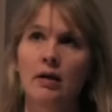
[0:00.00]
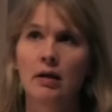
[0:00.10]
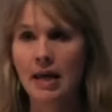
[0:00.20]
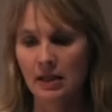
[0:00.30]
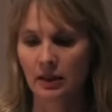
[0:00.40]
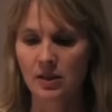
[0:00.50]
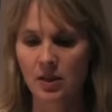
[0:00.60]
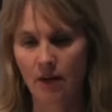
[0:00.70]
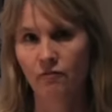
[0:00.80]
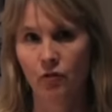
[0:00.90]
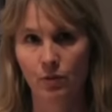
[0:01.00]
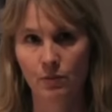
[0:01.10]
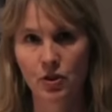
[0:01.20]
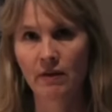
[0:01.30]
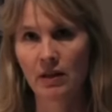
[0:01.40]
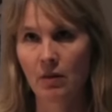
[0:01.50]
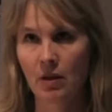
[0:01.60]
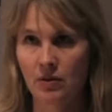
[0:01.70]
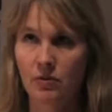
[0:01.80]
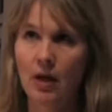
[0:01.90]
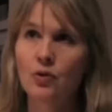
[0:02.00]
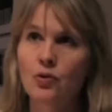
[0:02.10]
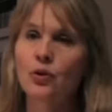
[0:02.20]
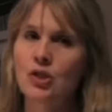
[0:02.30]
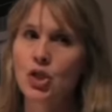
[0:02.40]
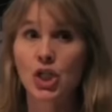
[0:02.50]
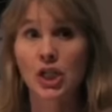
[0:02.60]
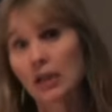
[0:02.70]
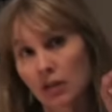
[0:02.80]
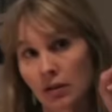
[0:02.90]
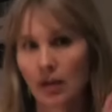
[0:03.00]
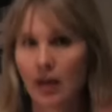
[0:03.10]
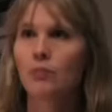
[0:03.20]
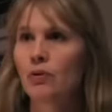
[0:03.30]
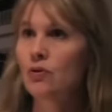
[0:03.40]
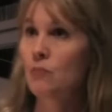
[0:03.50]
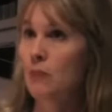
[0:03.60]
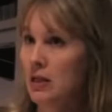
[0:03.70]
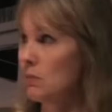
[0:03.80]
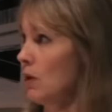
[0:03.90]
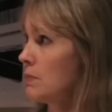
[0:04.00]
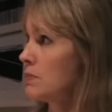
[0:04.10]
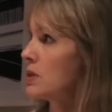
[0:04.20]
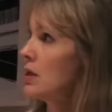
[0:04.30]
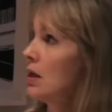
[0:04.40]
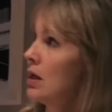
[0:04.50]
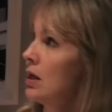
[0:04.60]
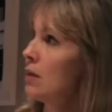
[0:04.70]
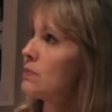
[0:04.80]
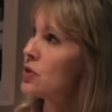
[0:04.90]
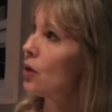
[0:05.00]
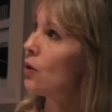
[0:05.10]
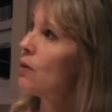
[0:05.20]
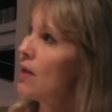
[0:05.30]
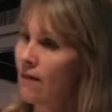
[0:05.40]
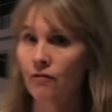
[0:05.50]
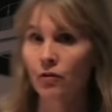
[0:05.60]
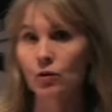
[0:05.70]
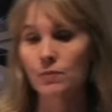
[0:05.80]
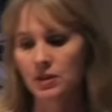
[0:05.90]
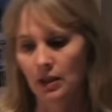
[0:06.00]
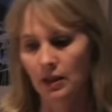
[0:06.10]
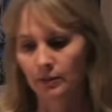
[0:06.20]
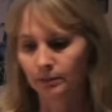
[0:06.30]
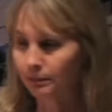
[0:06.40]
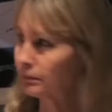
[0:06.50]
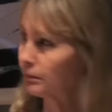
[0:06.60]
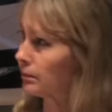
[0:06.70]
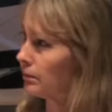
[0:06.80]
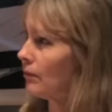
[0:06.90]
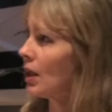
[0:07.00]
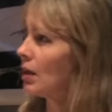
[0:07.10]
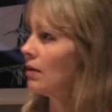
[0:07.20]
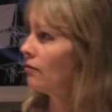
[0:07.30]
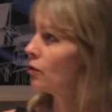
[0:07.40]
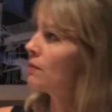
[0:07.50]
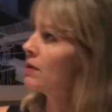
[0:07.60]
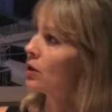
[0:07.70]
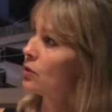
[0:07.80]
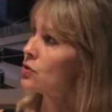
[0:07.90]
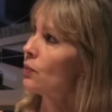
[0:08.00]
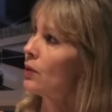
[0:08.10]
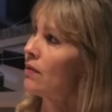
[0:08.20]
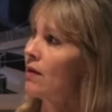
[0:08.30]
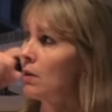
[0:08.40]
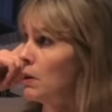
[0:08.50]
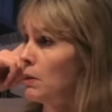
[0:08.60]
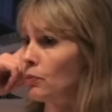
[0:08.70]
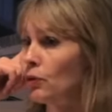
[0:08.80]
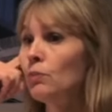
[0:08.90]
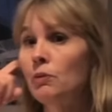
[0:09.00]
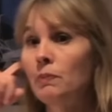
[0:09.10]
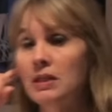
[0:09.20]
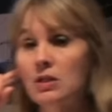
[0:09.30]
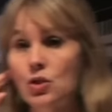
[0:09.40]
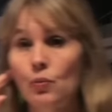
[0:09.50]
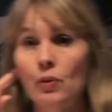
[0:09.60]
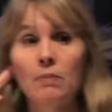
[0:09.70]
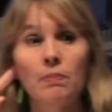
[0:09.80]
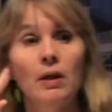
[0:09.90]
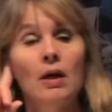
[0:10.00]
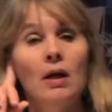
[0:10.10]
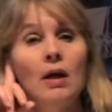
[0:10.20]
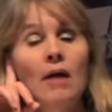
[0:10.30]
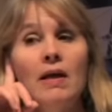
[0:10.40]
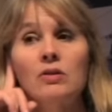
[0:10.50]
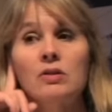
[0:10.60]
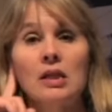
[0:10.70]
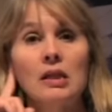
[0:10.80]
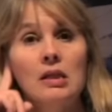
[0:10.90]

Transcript: a handling type verb, so that signers couldn't cheat and produce pantomimes. So the verbs, the verb that goes with a broom would be to sweep, and that looks like